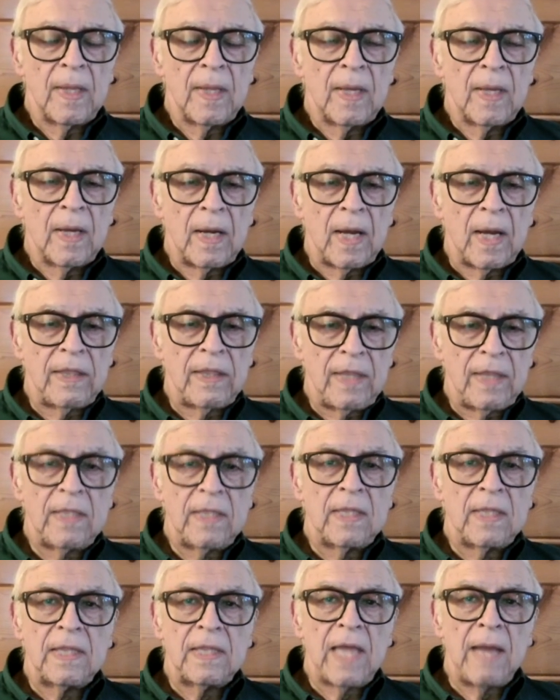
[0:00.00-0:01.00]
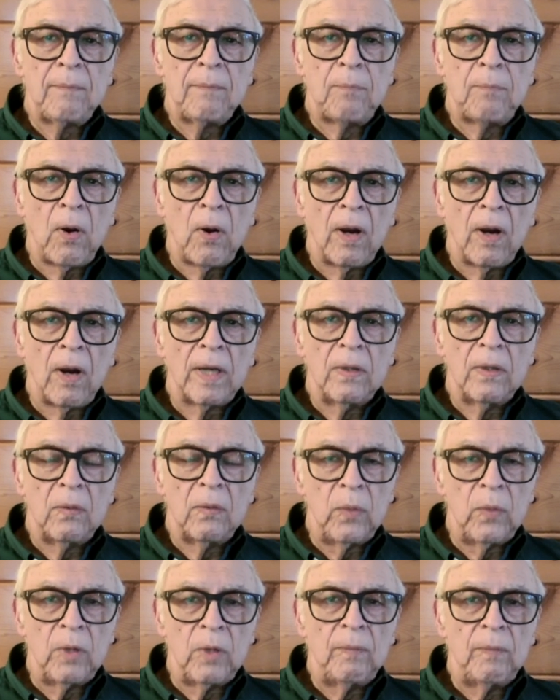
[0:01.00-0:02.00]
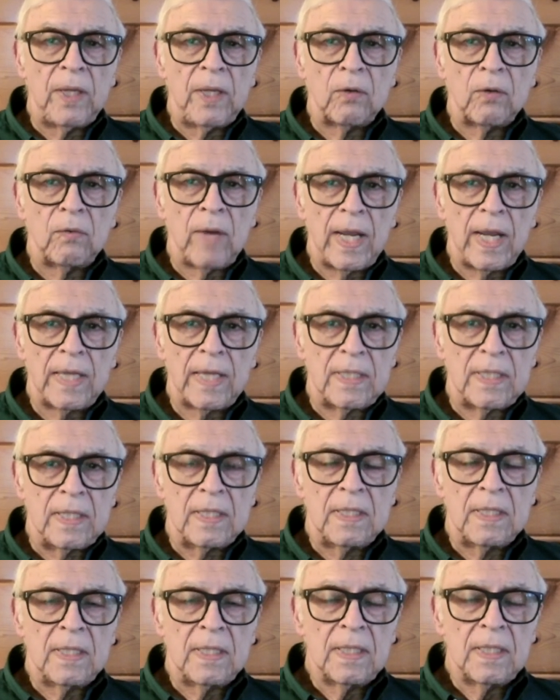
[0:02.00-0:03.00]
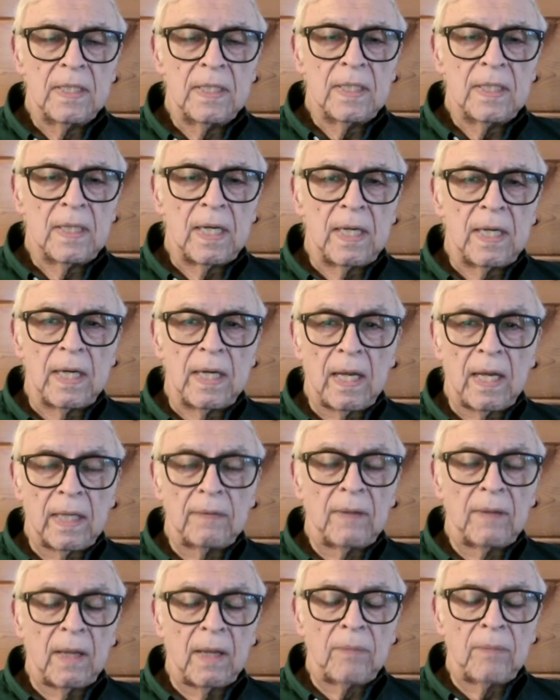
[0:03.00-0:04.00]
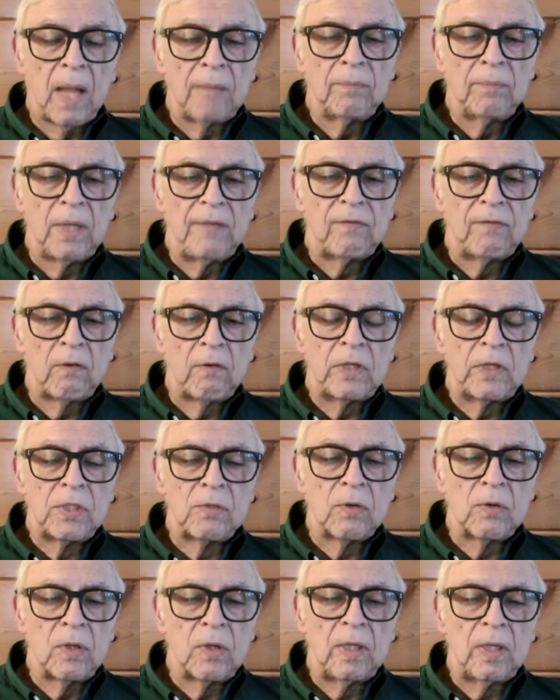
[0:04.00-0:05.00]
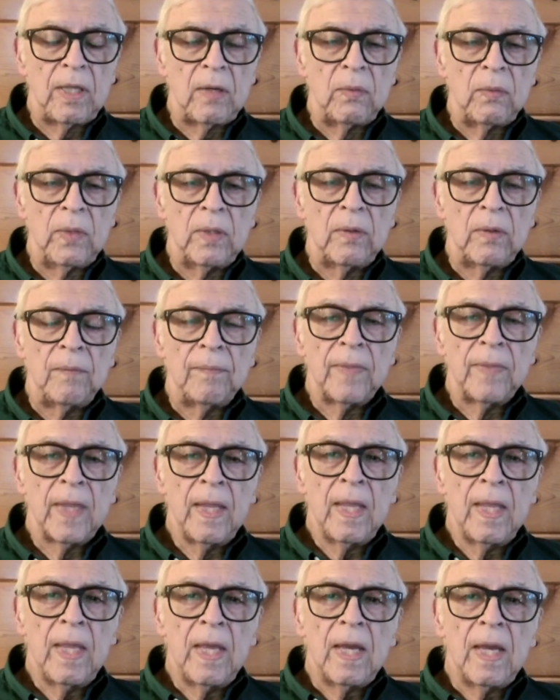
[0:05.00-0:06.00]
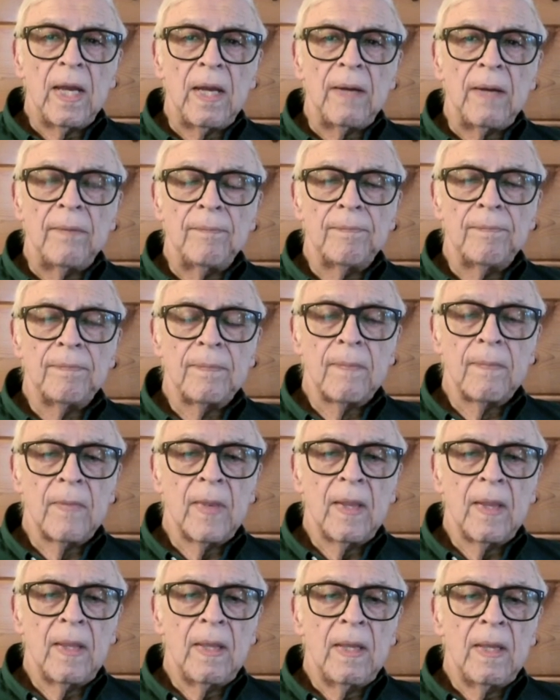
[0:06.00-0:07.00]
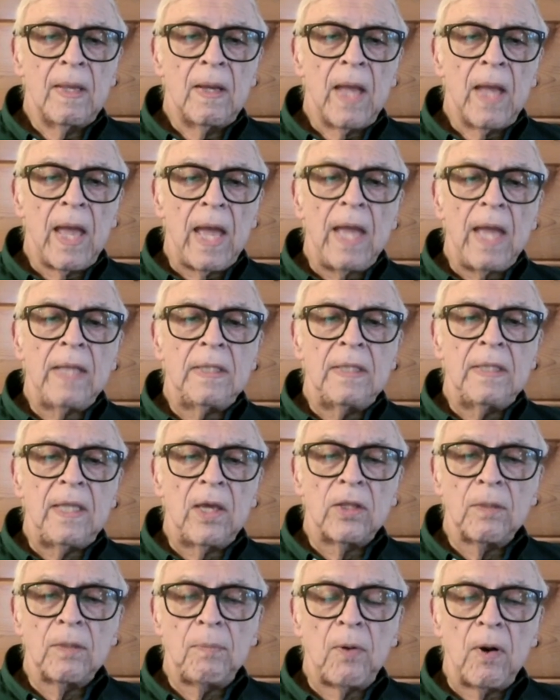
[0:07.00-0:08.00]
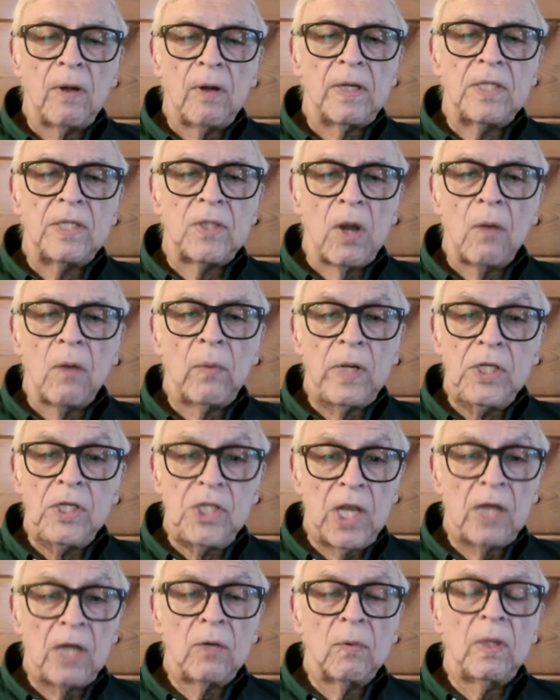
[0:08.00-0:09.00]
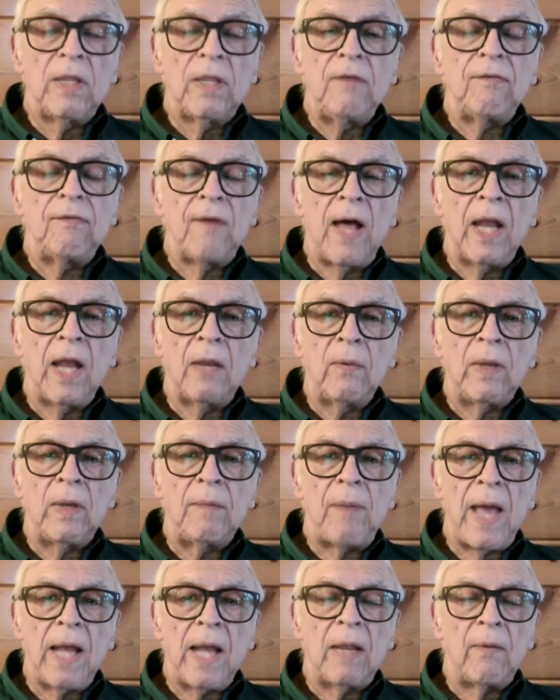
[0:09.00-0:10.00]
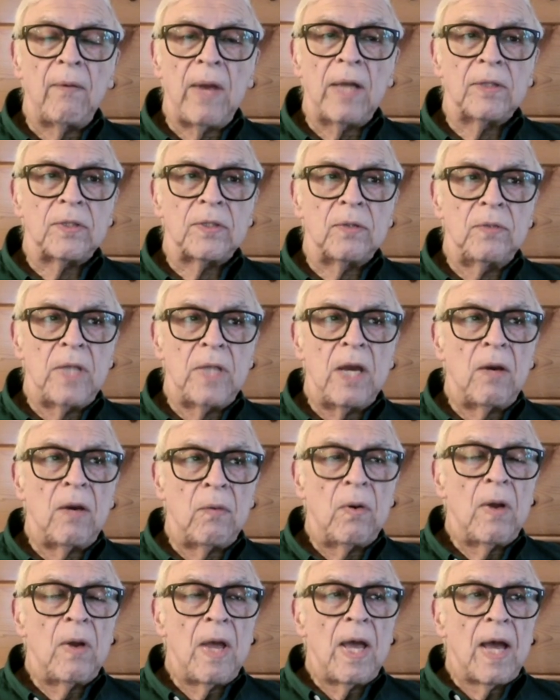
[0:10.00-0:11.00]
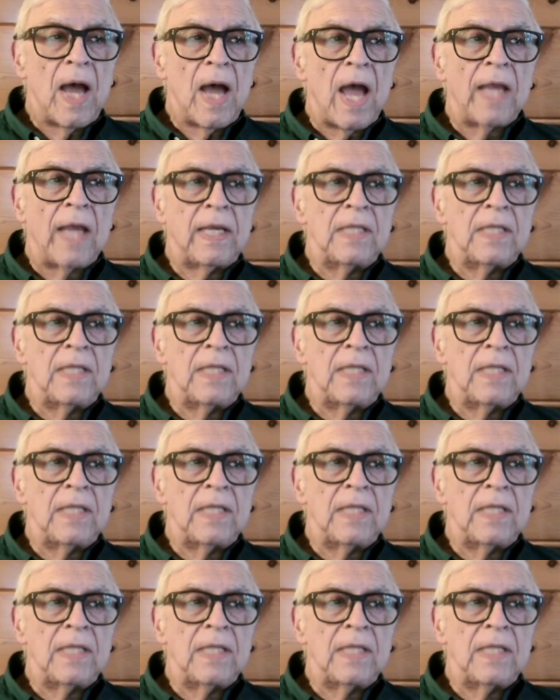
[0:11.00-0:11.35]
I think that that part will be corrected. And I believe very strongly it will. And the other part is, are we generally following Palo Alto? No. I can